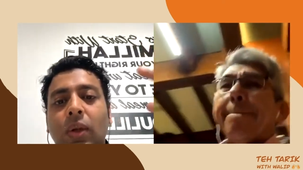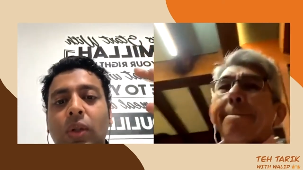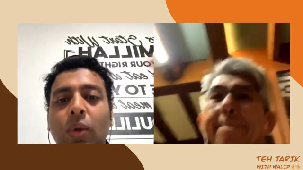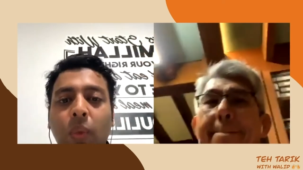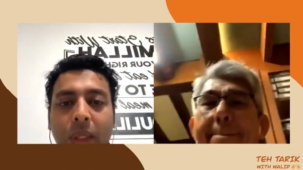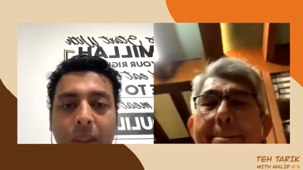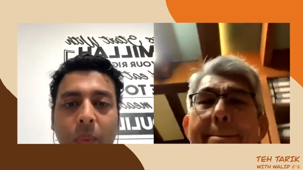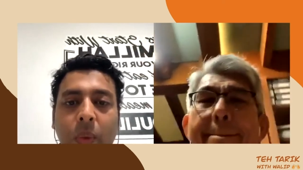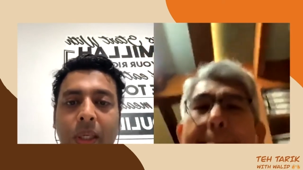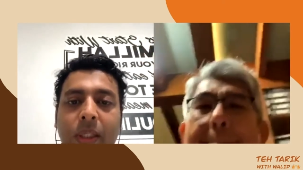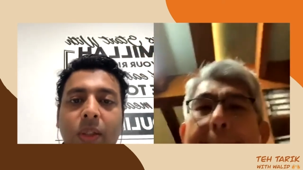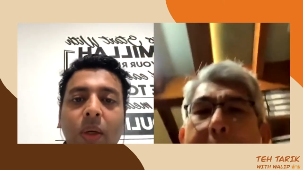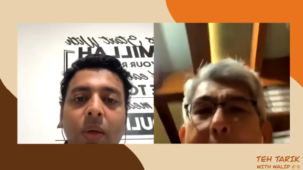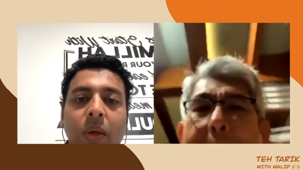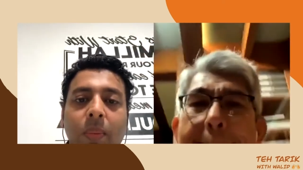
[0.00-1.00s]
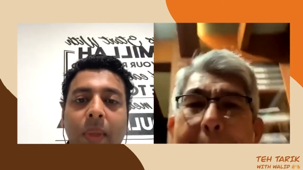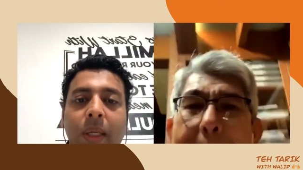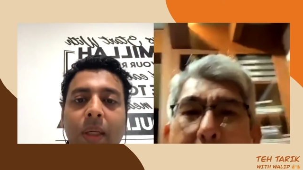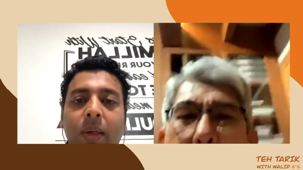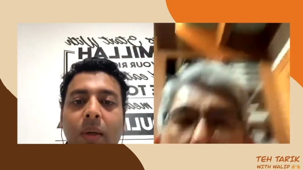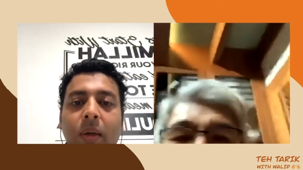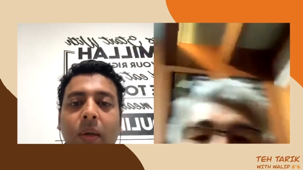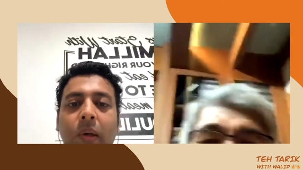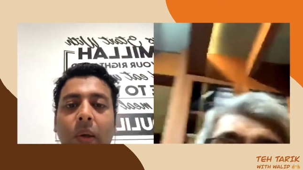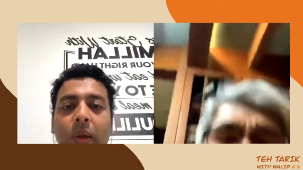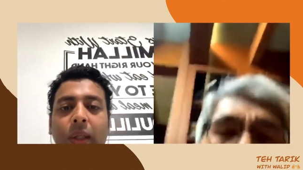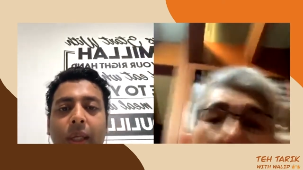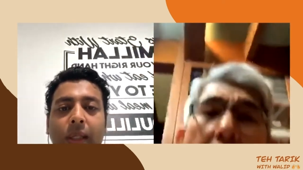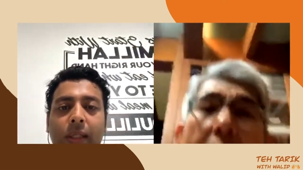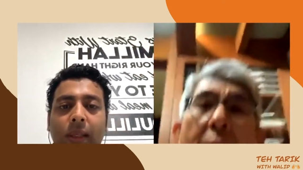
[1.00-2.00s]
Speaker 1: So what, what is your comment uh, on
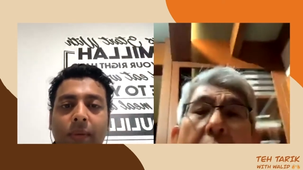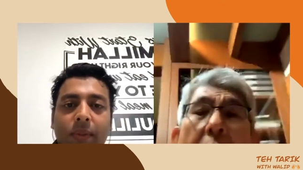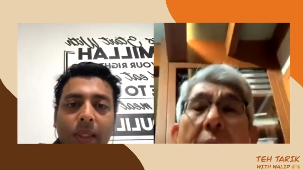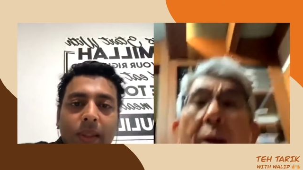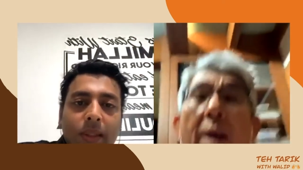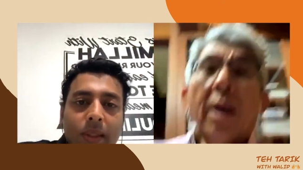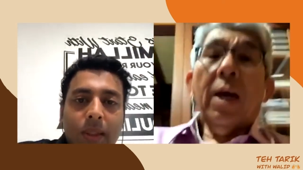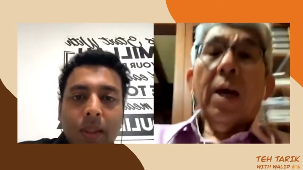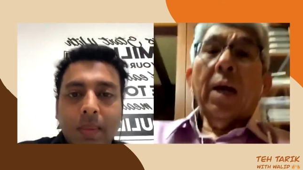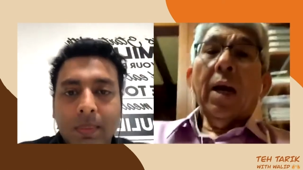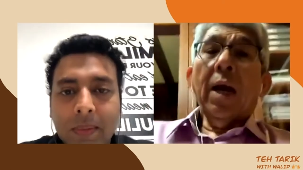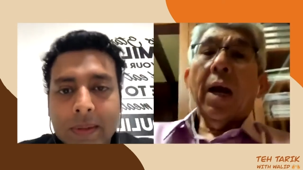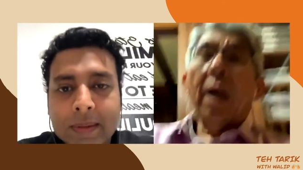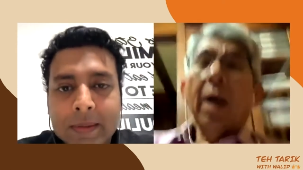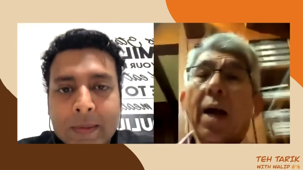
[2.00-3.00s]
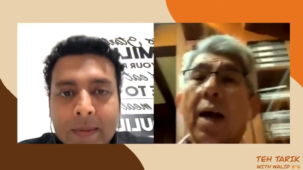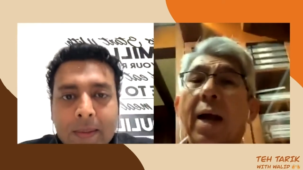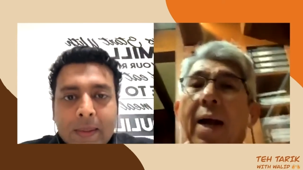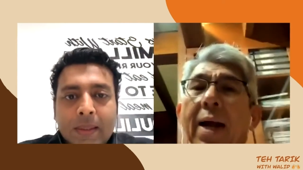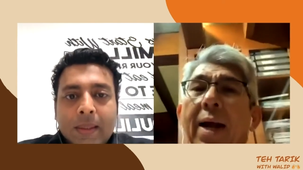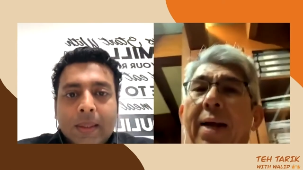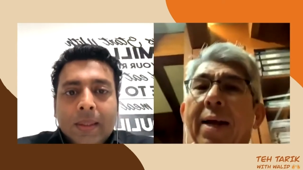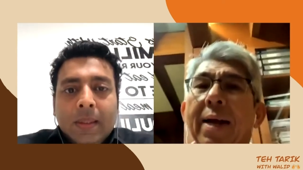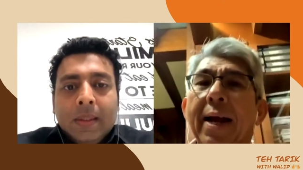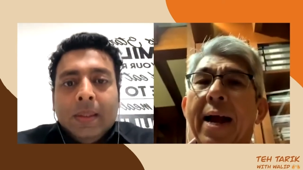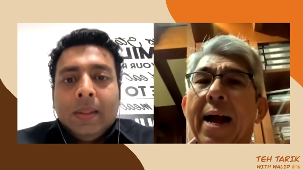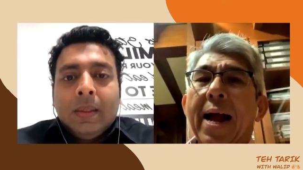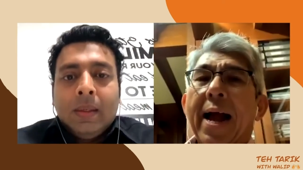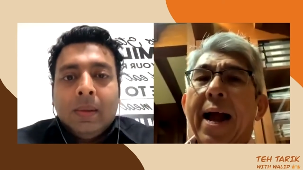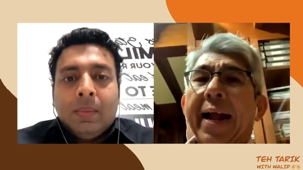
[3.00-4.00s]
that self-censorship?
Speaker 2: Uh,
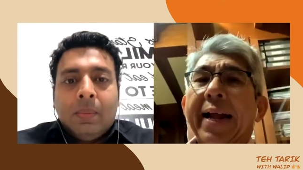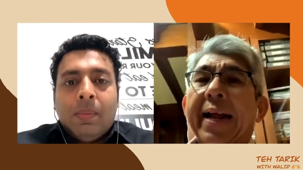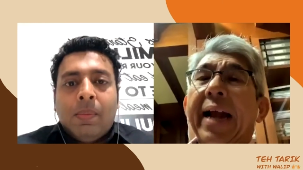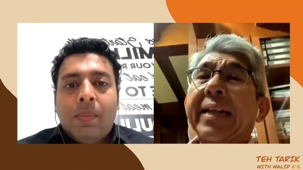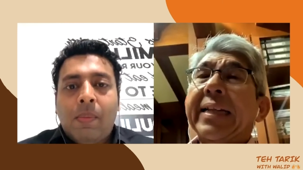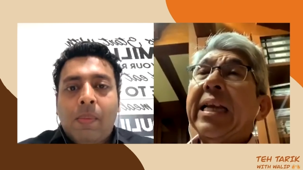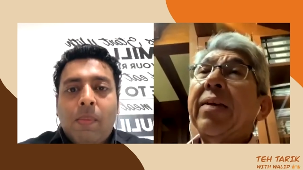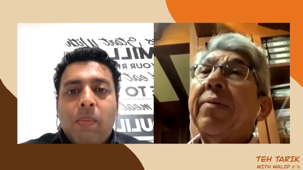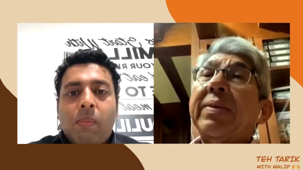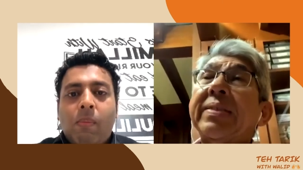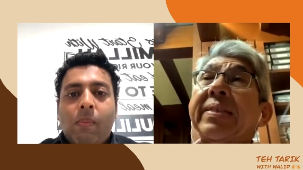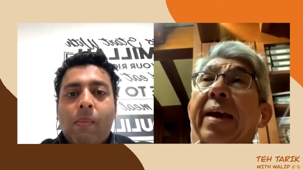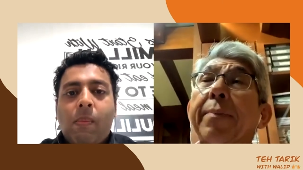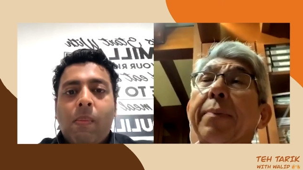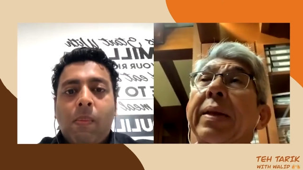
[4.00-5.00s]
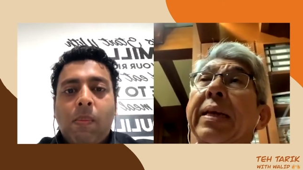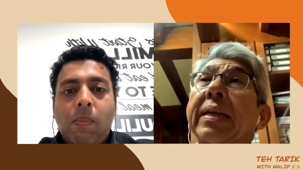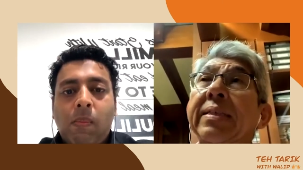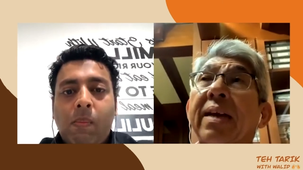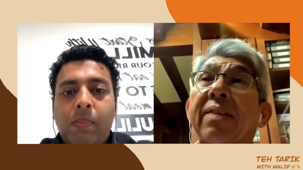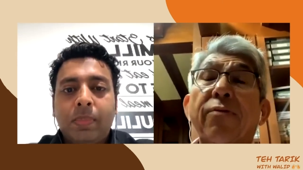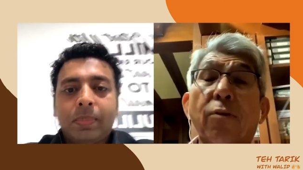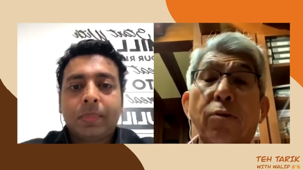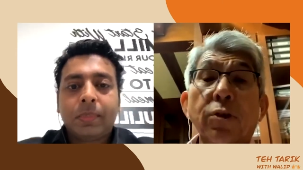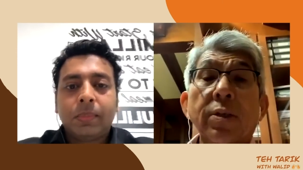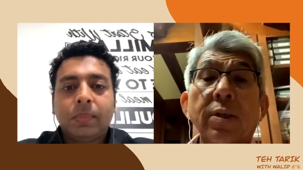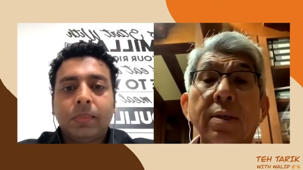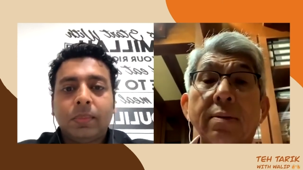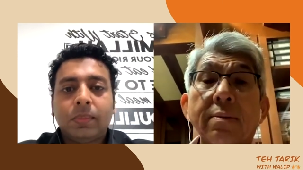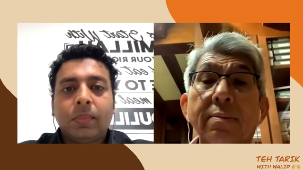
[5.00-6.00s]
I, I think if it's happening, it's unfortunate.
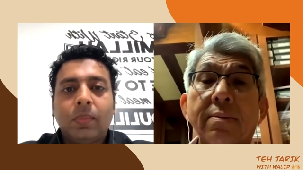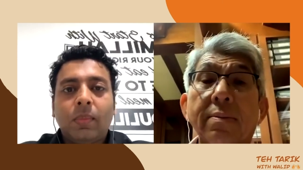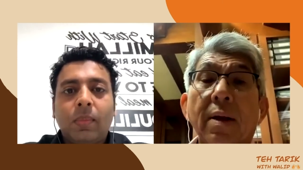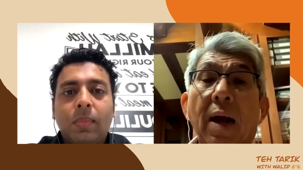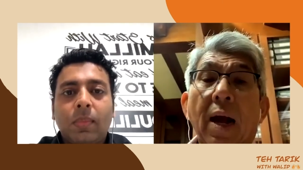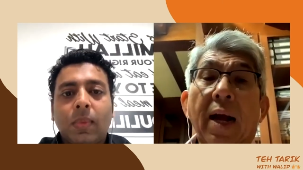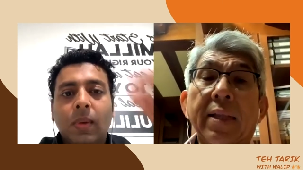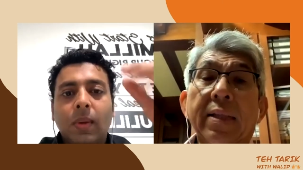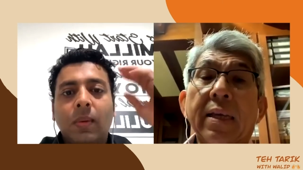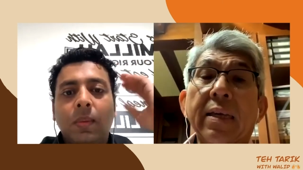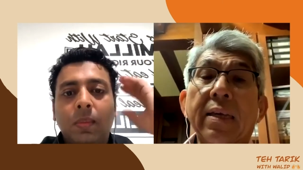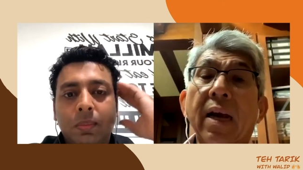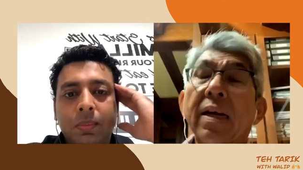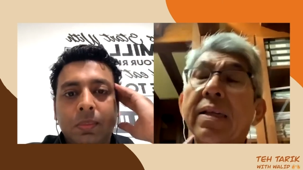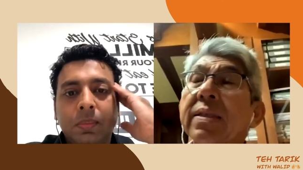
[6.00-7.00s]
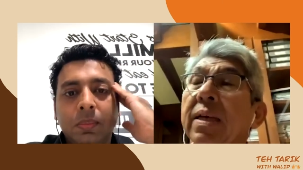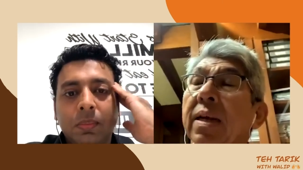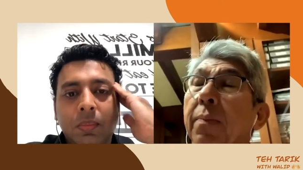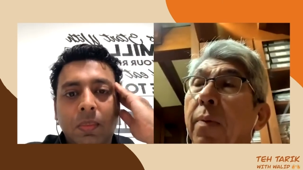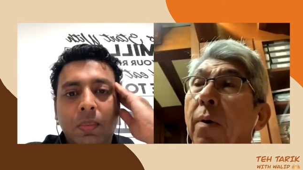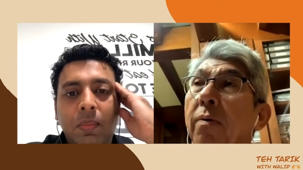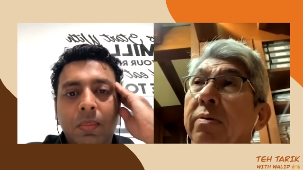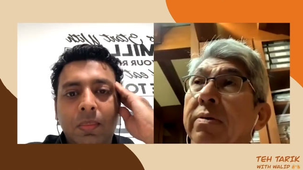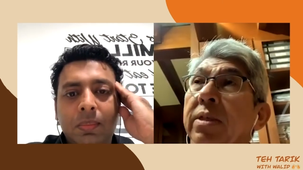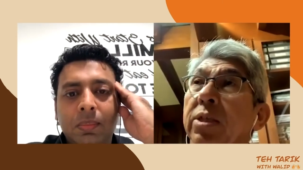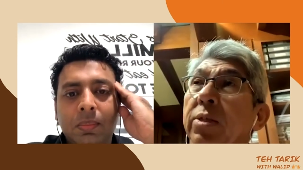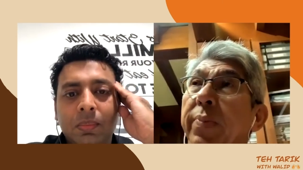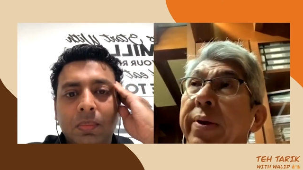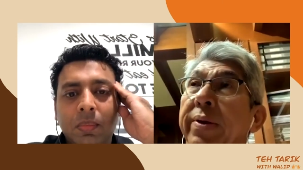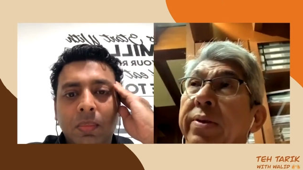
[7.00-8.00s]
I think young Singaporeans
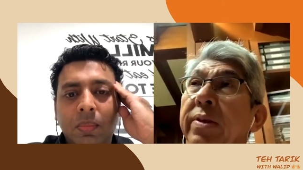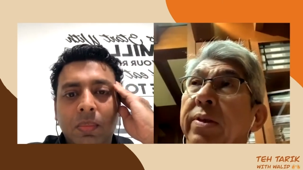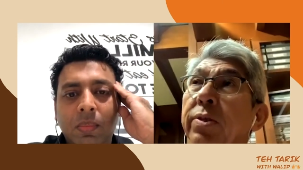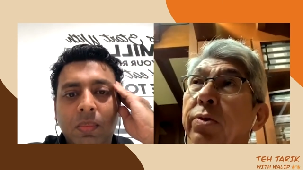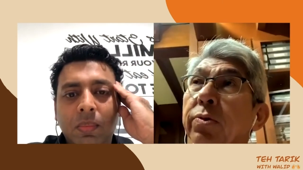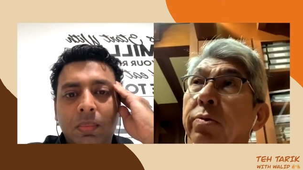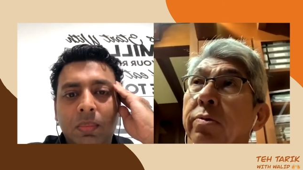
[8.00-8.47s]
especially should,